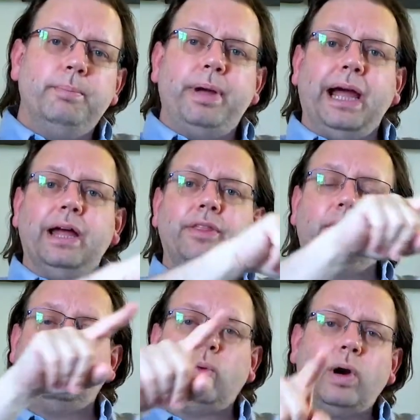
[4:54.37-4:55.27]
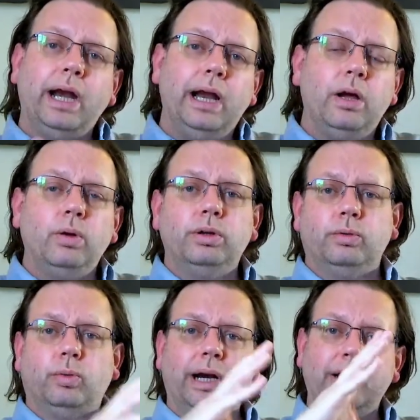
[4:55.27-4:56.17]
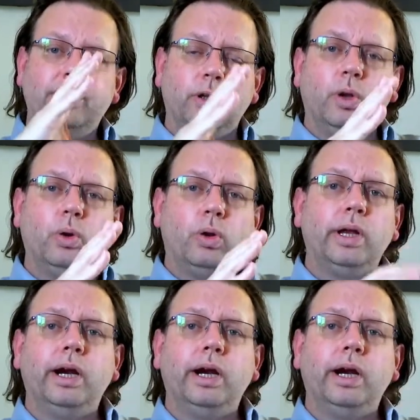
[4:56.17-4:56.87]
path around right in the local